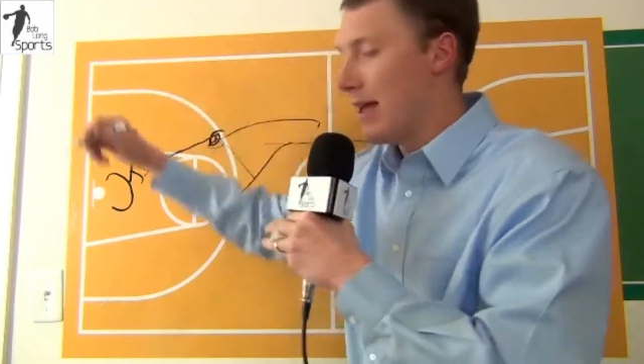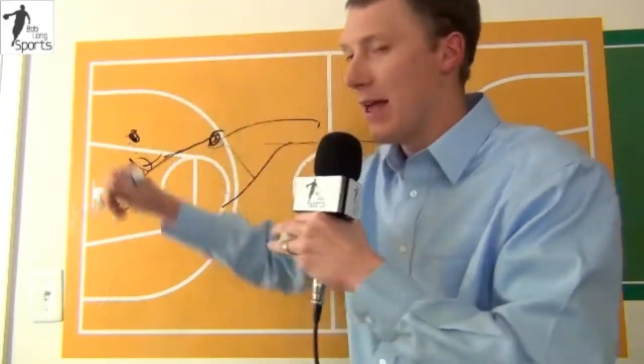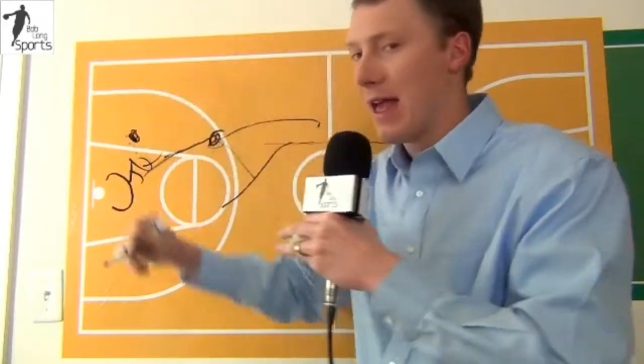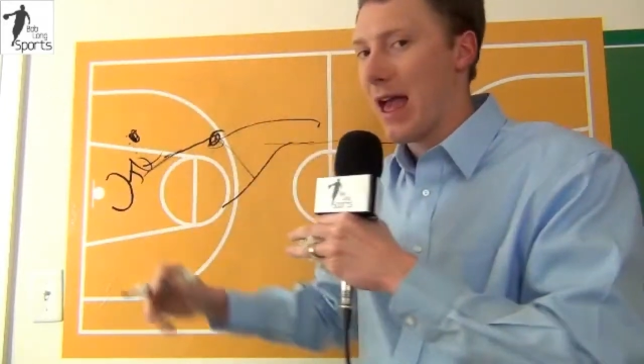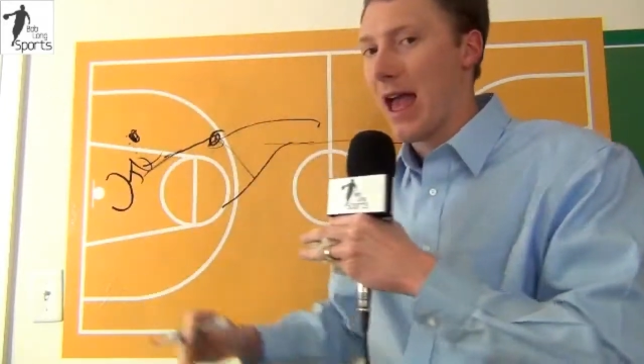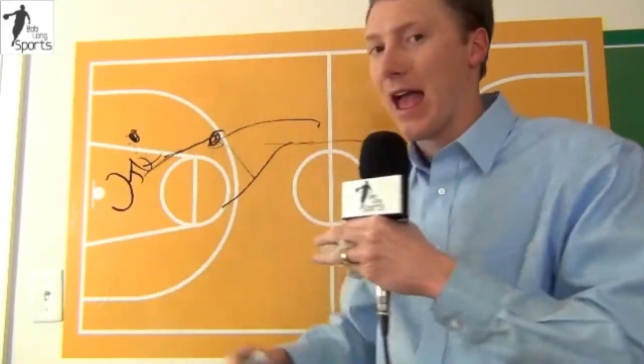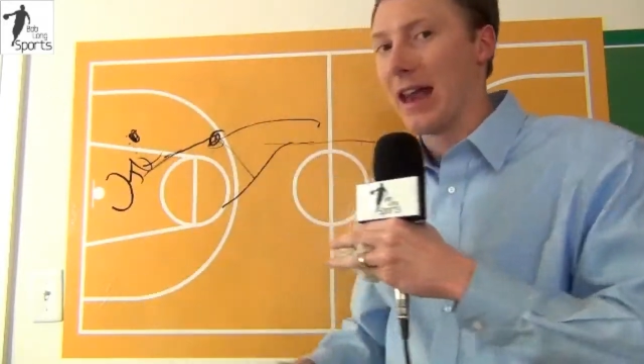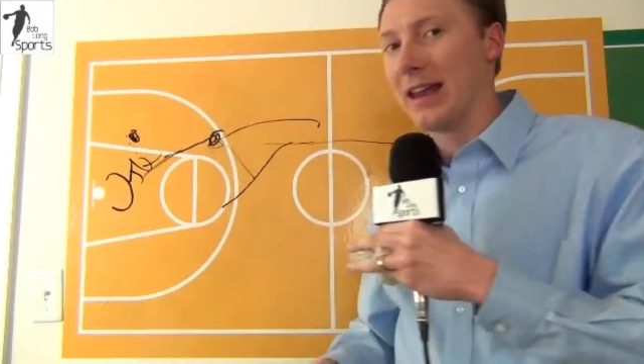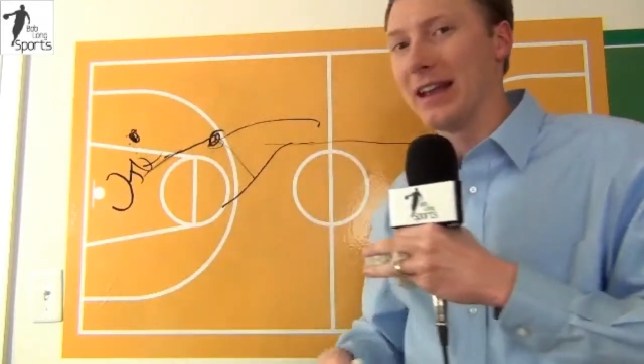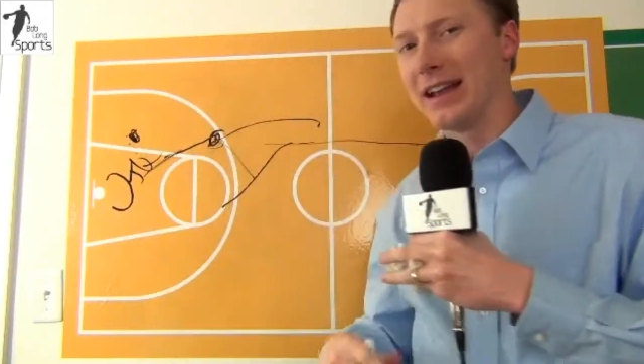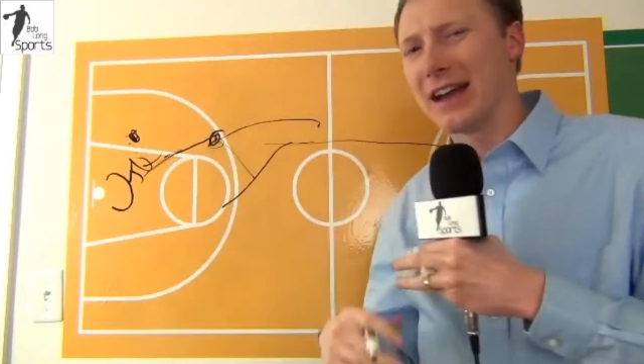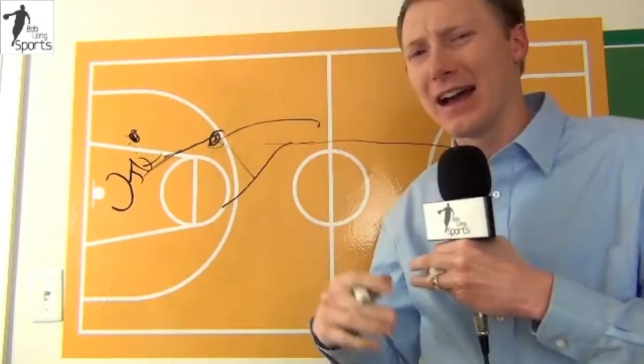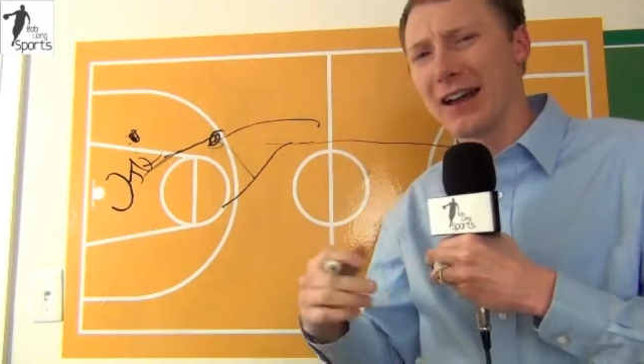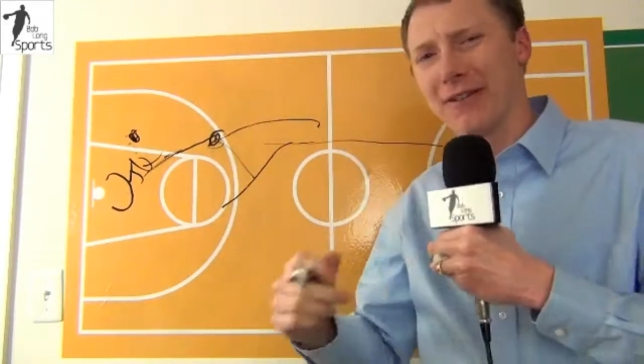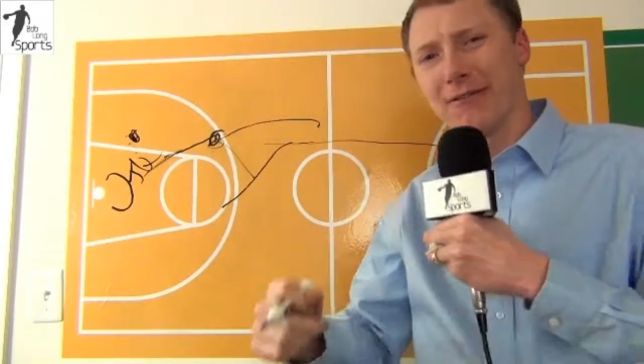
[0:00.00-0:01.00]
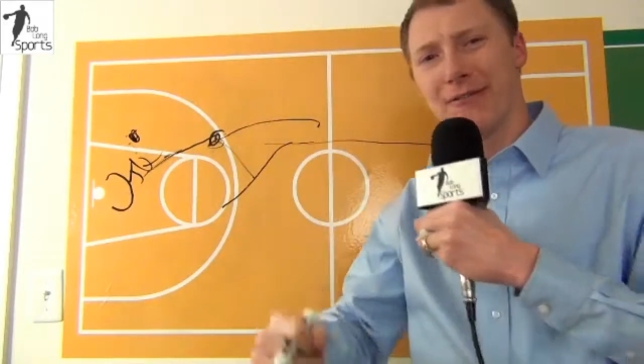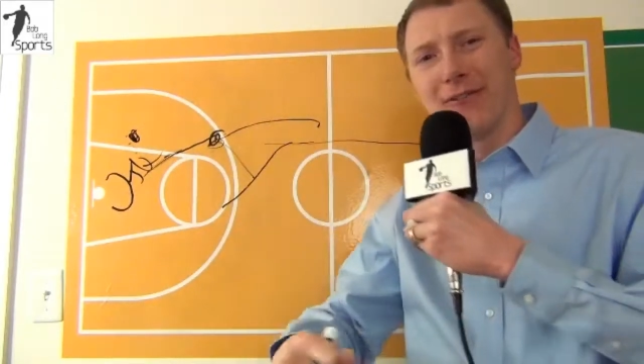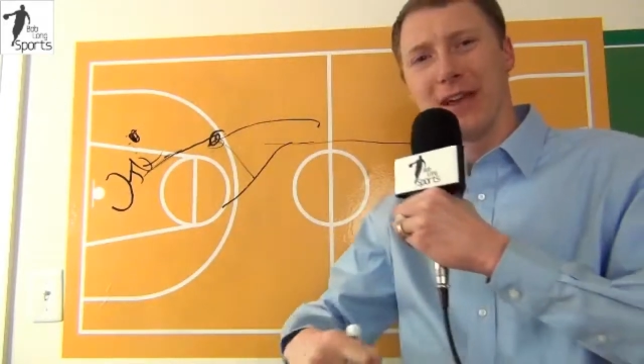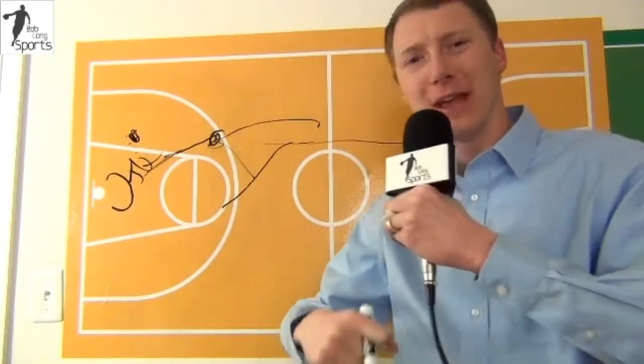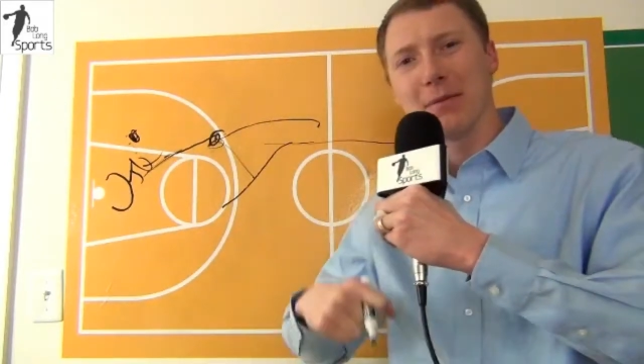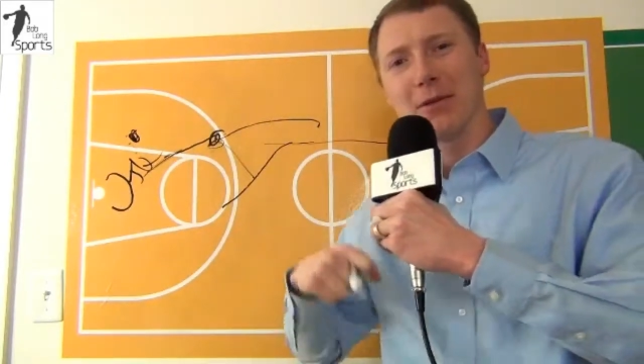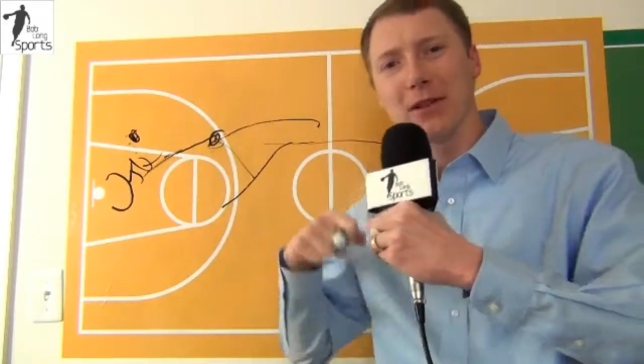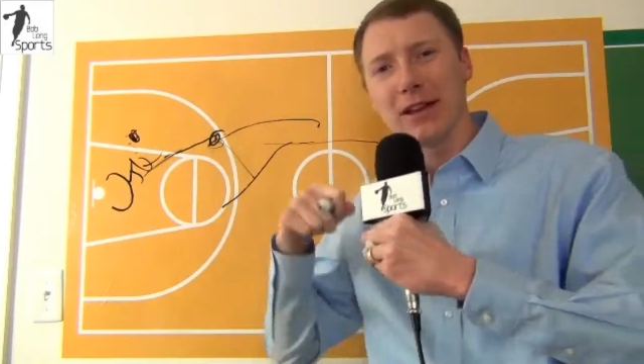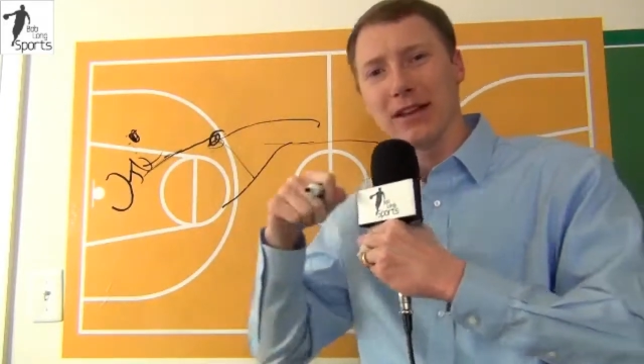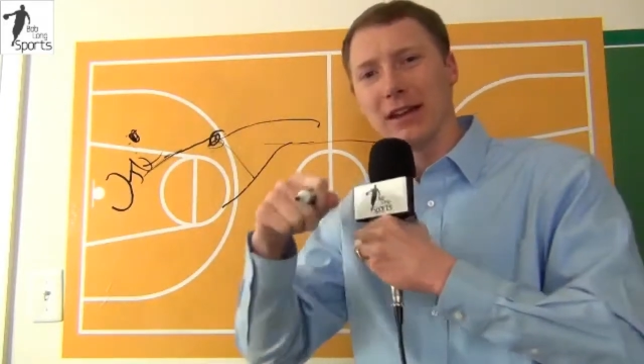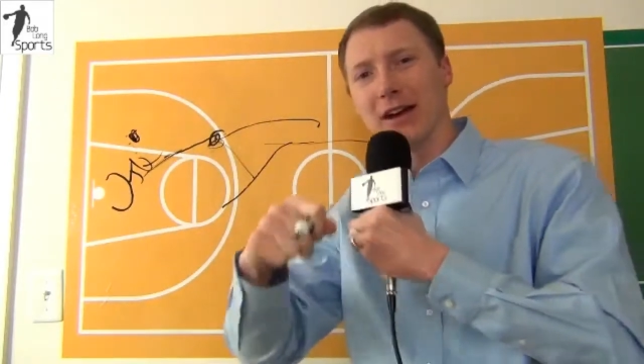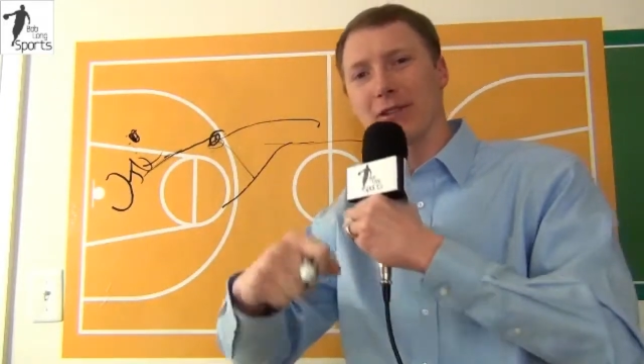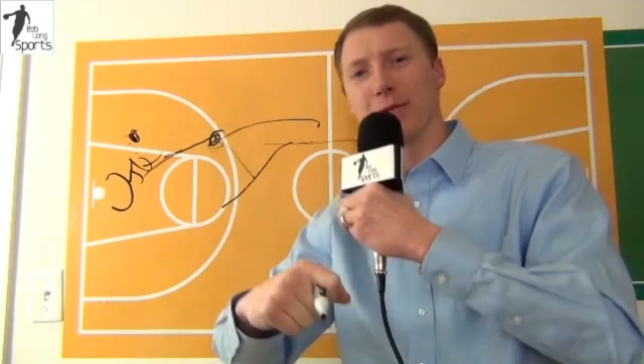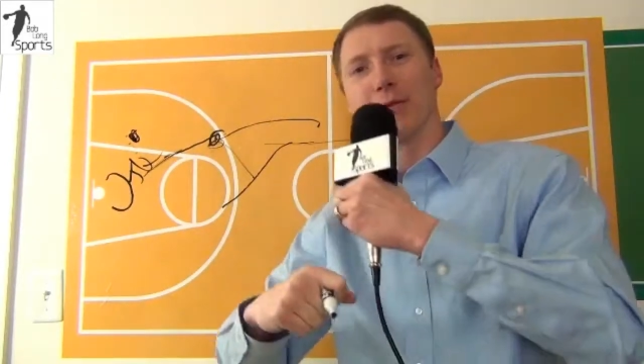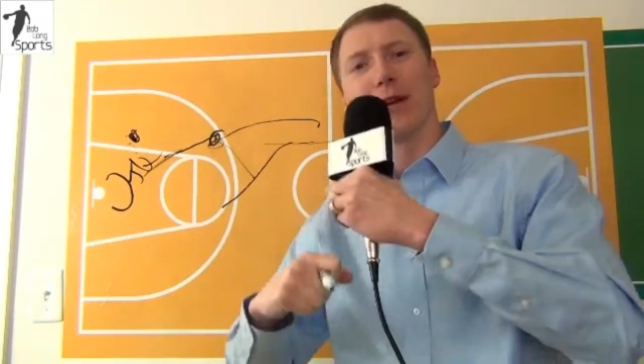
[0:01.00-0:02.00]
And he kind of feebly
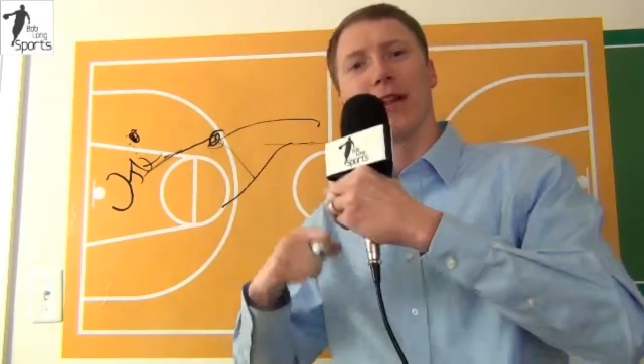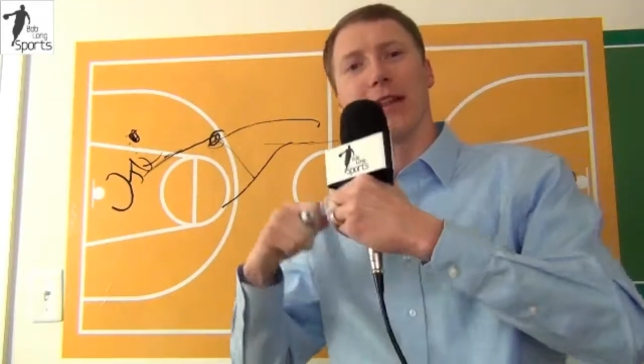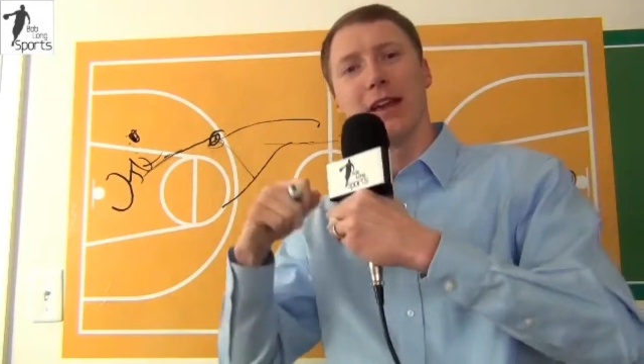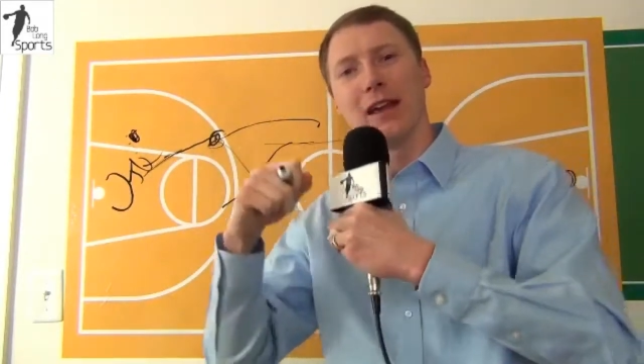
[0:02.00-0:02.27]
does one of